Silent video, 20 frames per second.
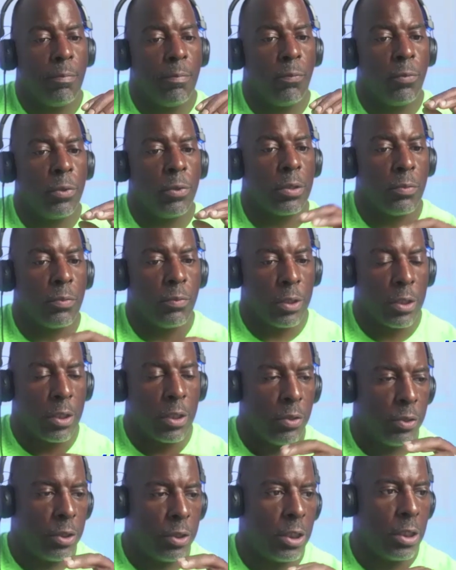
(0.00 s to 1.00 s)
With
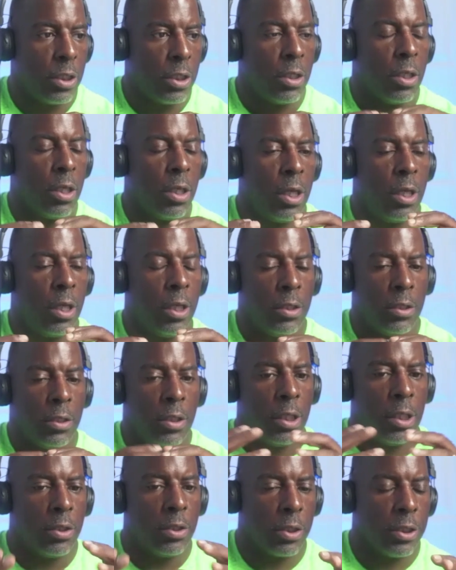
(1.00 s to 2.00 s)
coaching and
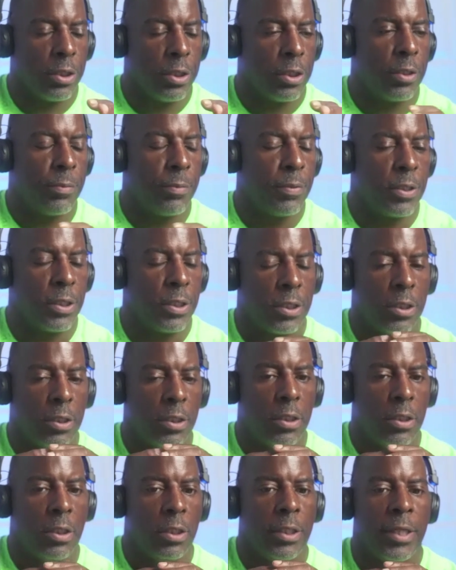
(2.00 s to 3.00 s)
your leadership position,
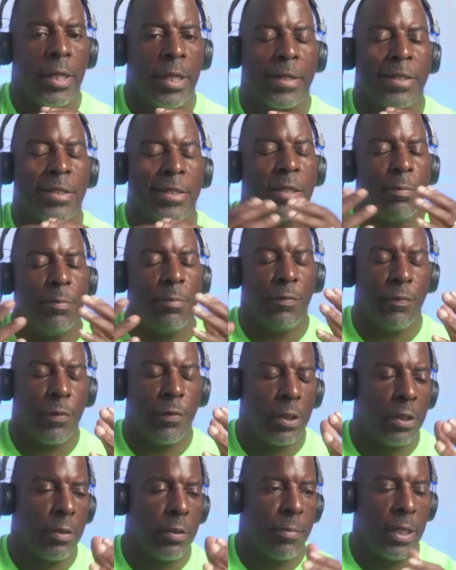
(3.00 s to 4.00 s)
that can be
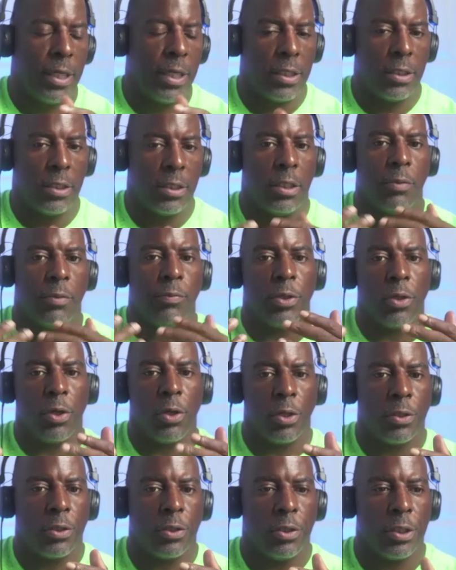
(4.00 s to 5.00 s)
very demanding in
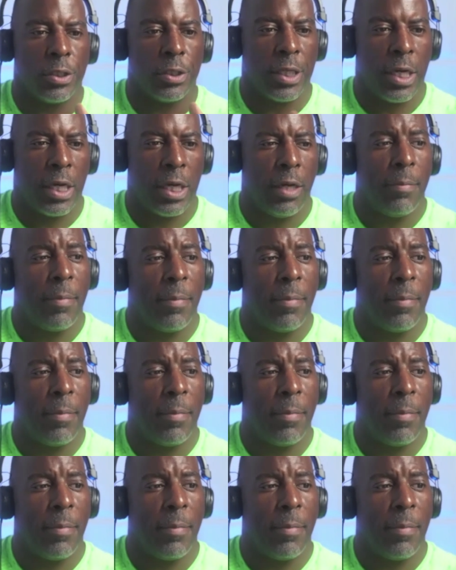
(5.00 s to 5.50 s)
regards to your time.